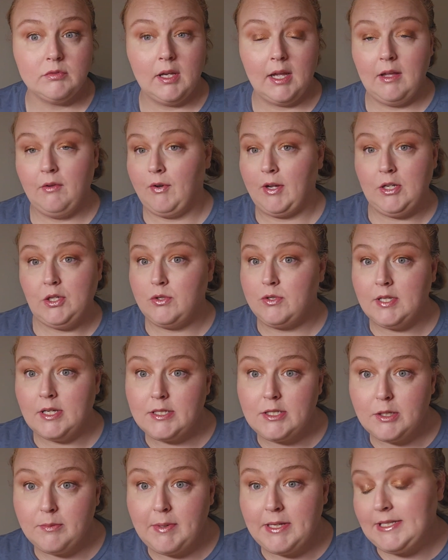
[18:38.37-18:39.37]
If I do say
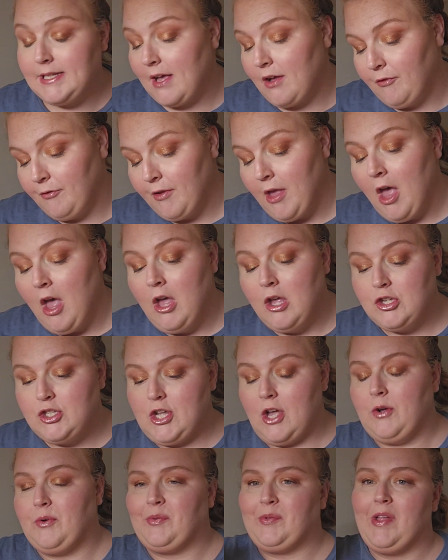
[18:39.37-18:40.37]
so myself.
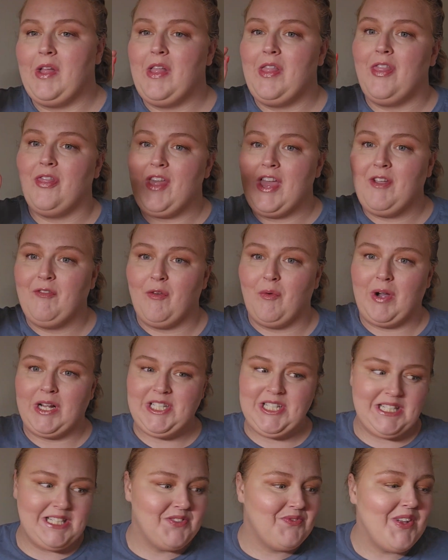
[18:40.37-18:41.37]
So, thank you for
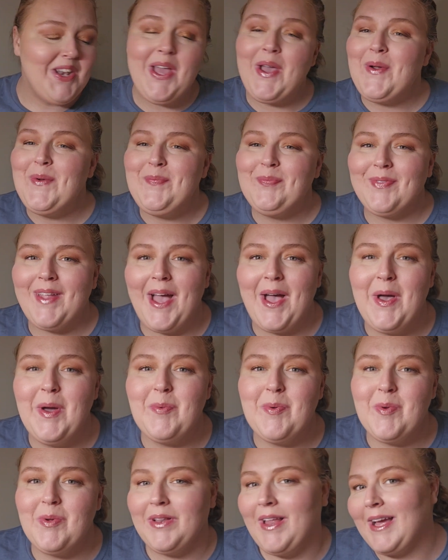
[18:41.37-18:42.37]
watching this video. I hope
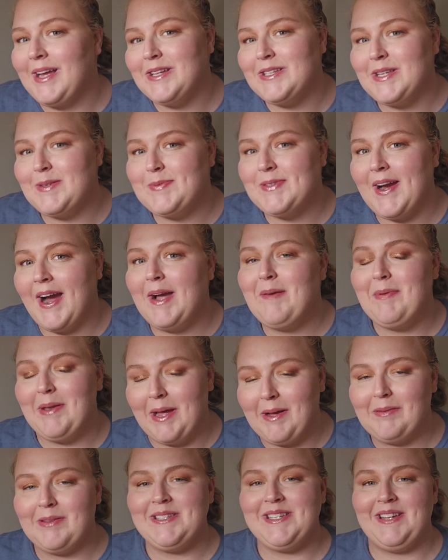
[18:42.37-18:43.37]
you will like and subscribe, and
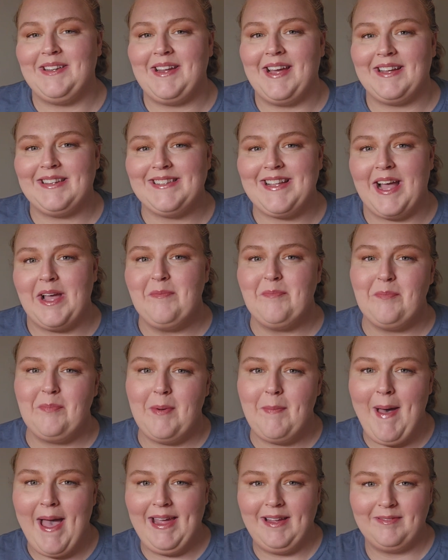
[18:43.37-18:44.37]
I will see you next time.
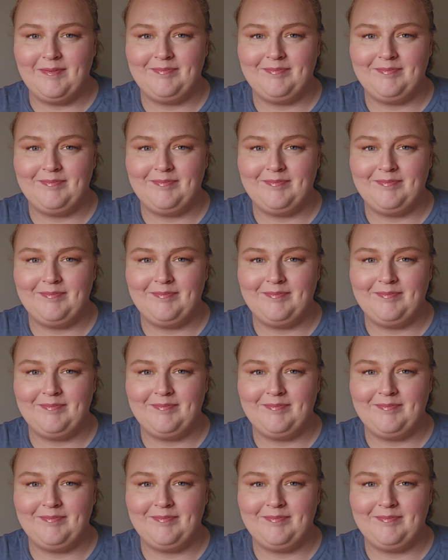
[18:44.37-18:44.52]
Bye-bye.